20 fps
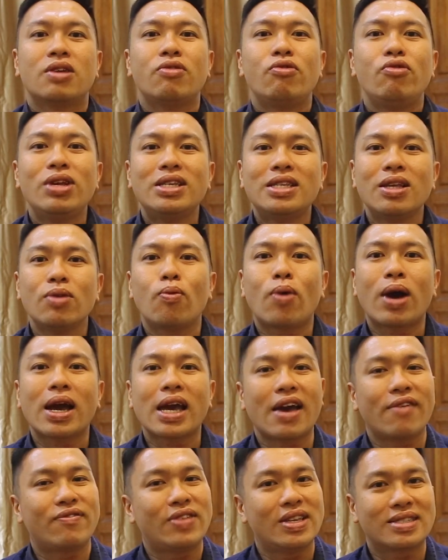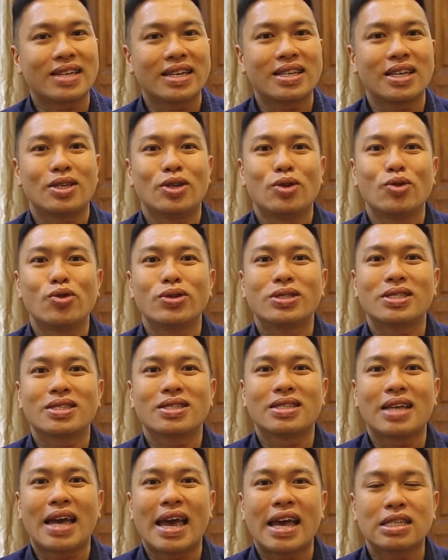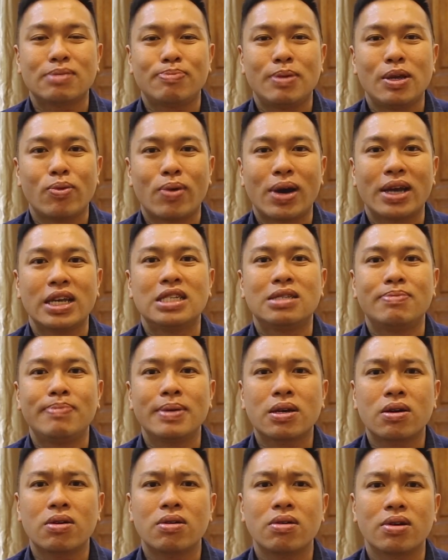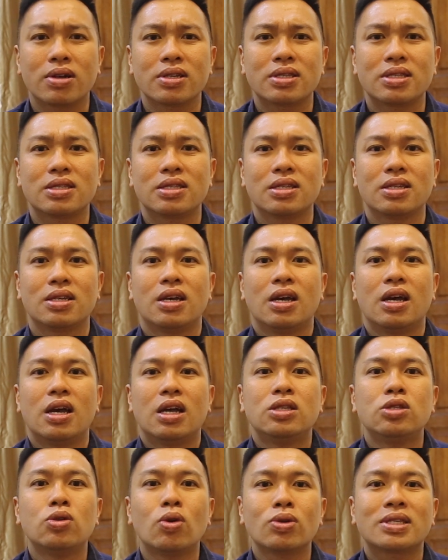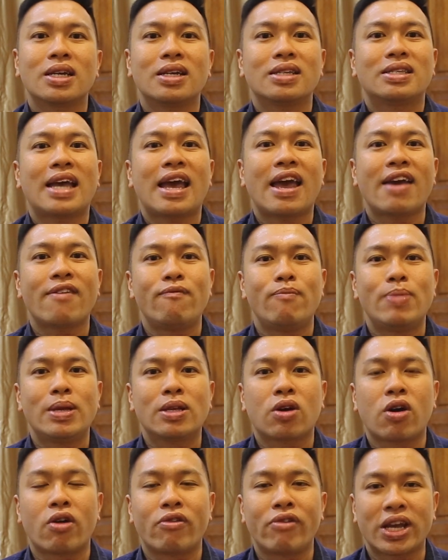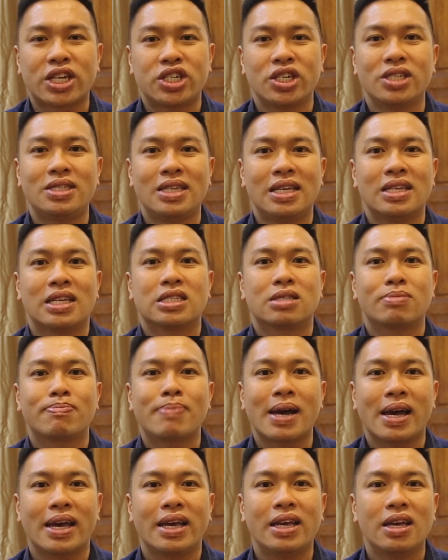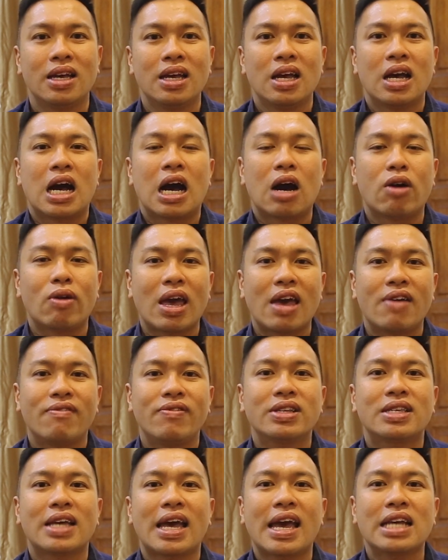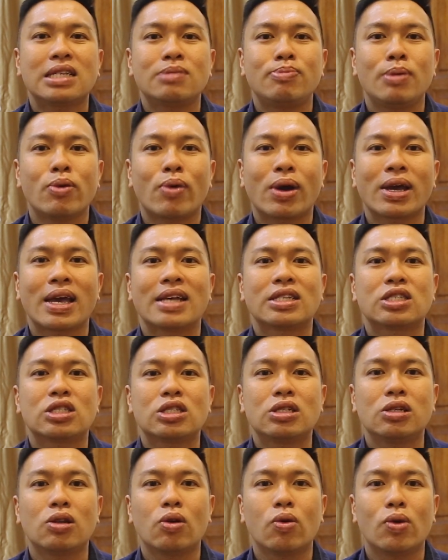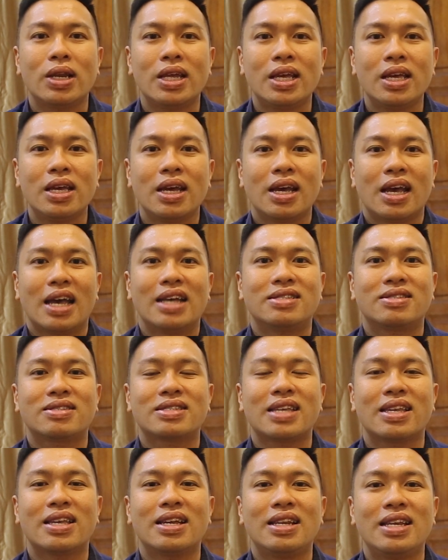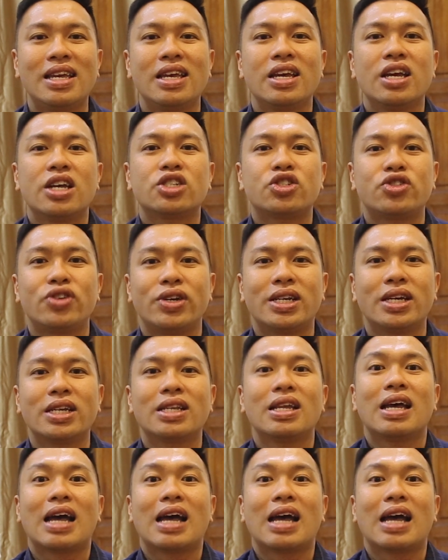The reason why I've decided to use the SPY is because noted there have been corrections in the SPY, however the SPY has slowly and steadily traded